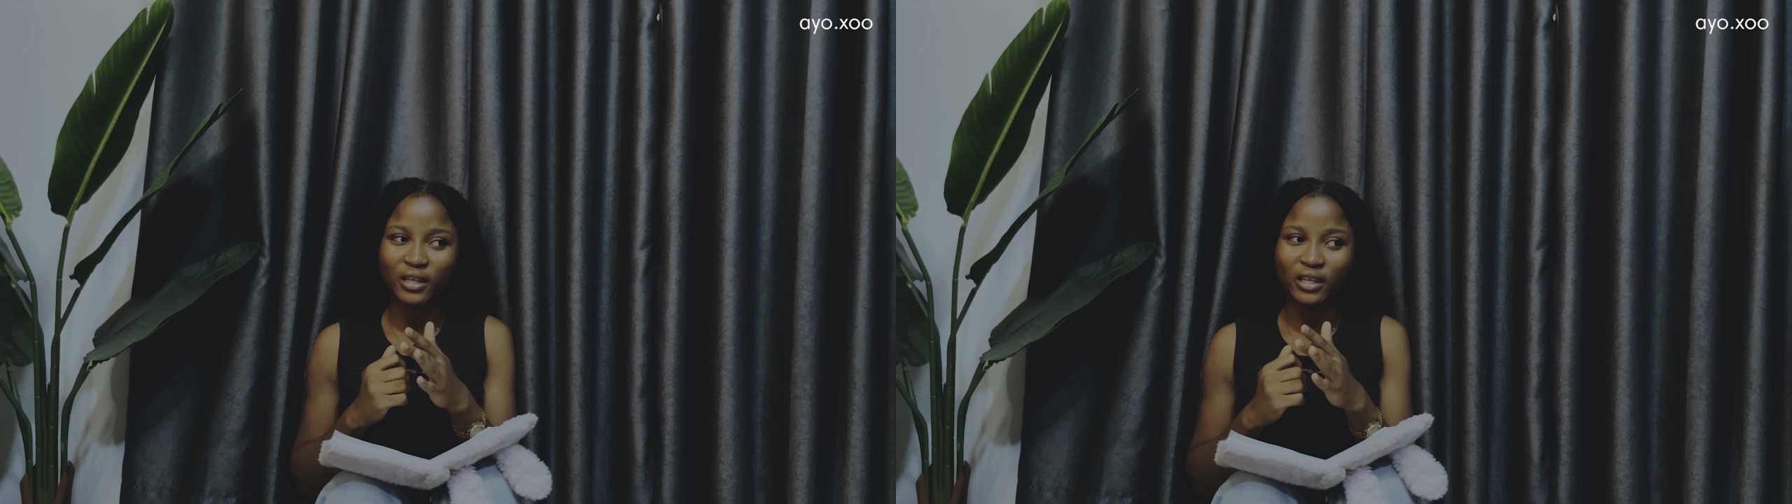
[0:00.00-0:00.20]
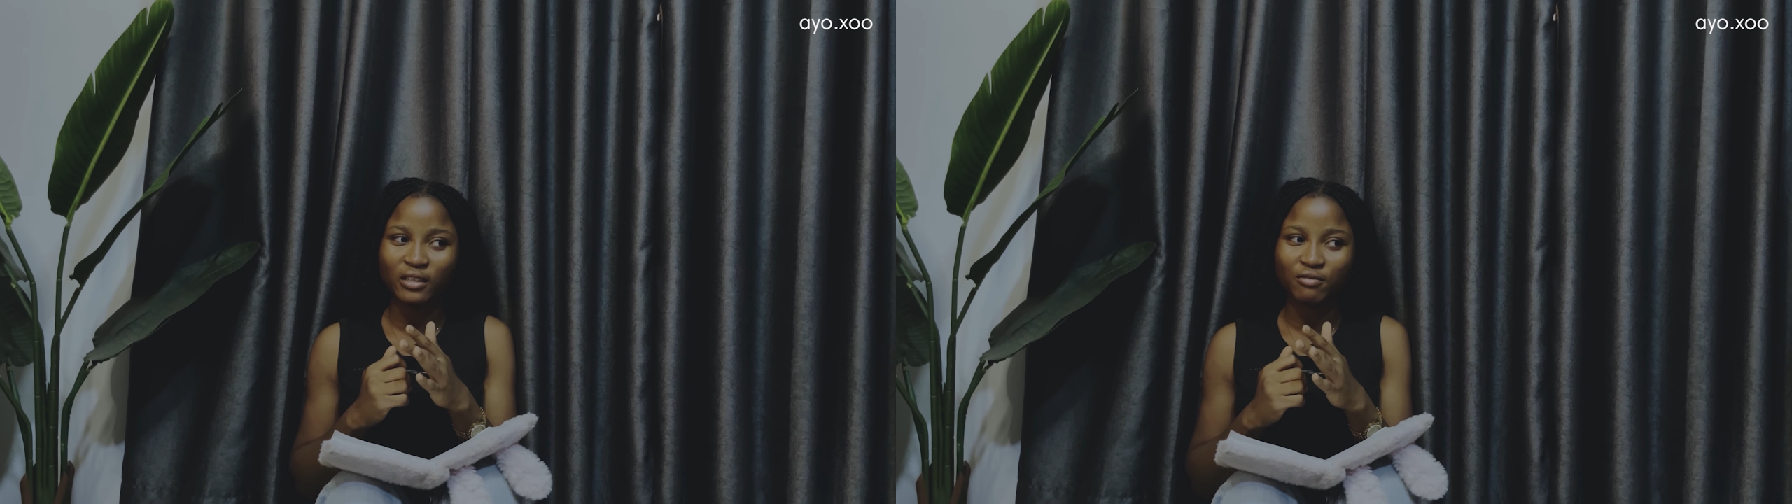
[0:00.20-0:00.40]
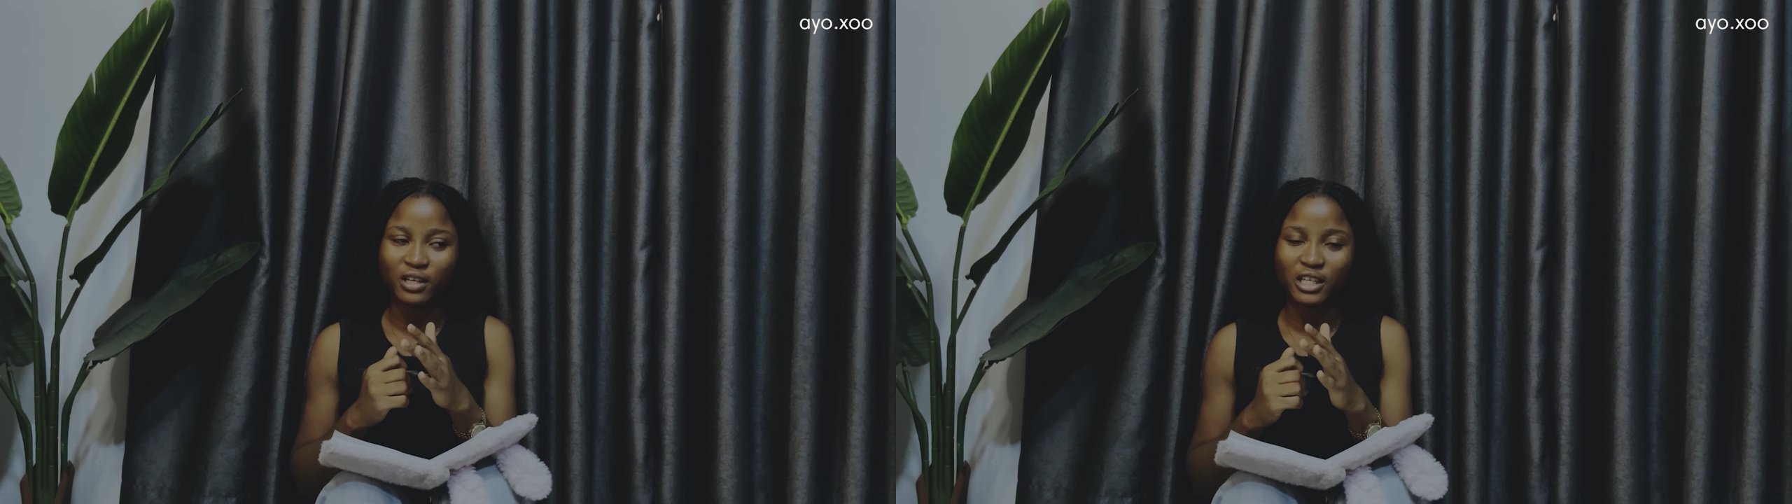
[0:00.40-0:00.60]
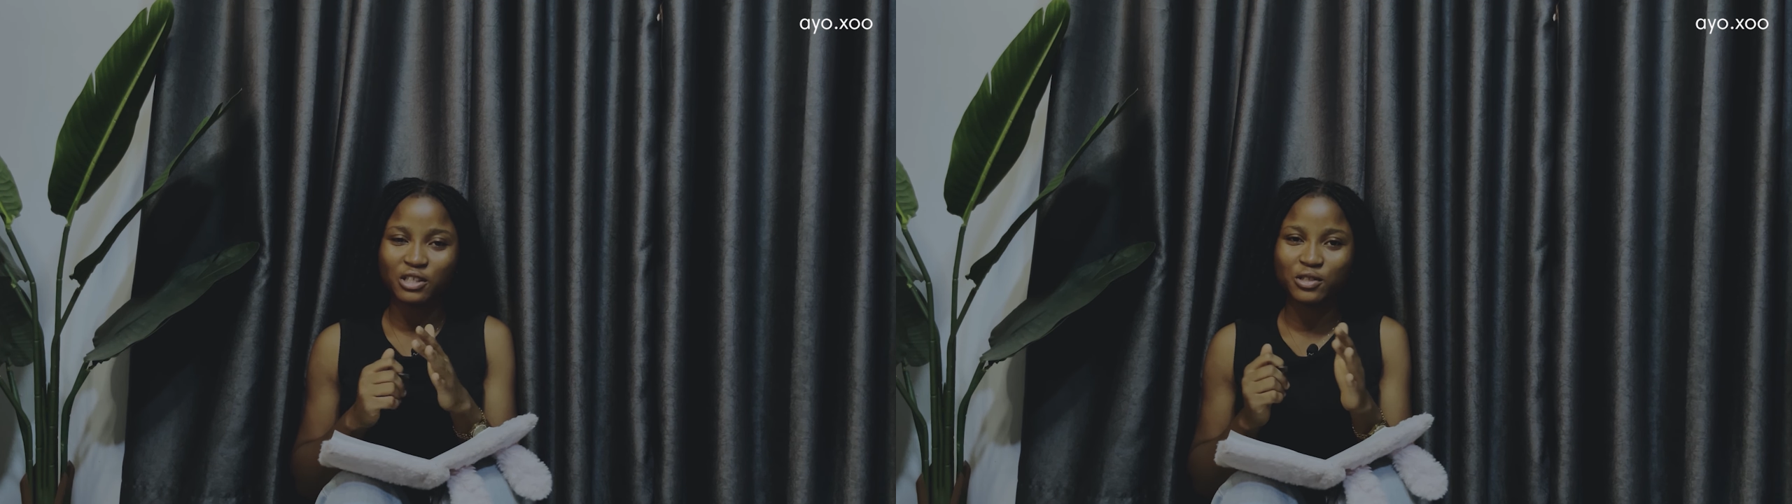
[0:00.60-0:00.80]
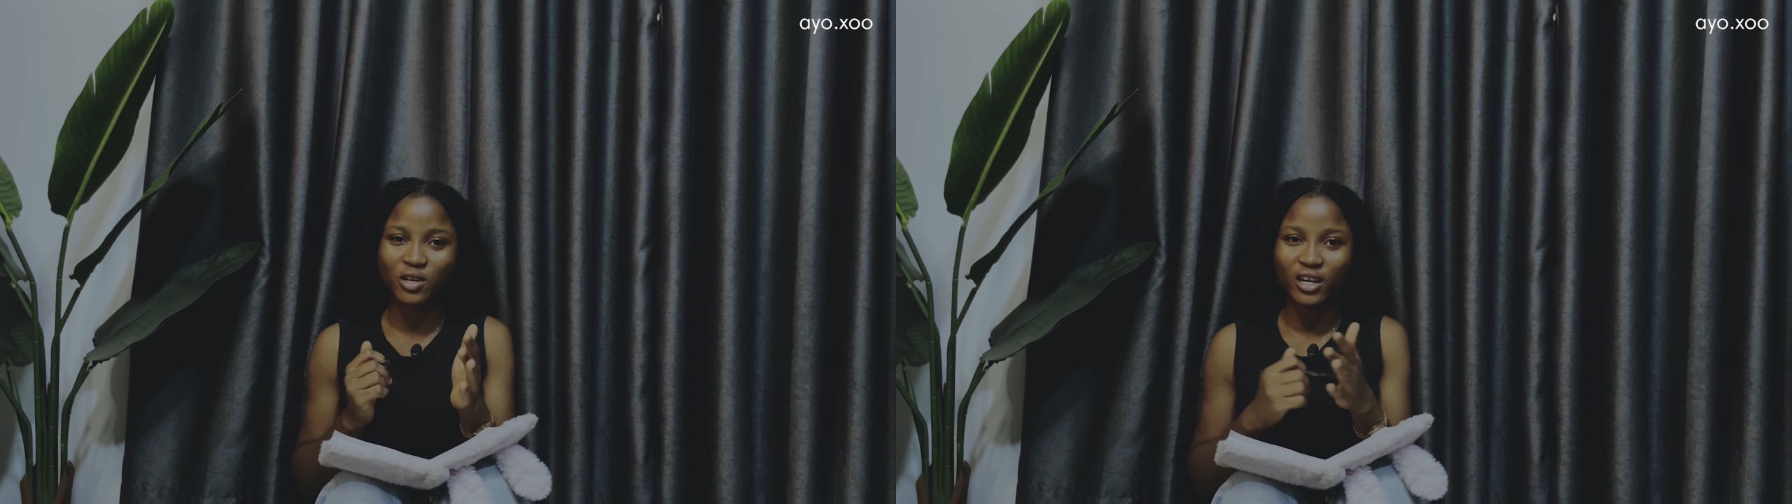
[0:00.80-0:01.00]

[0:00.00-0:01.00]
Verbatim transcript: in relation to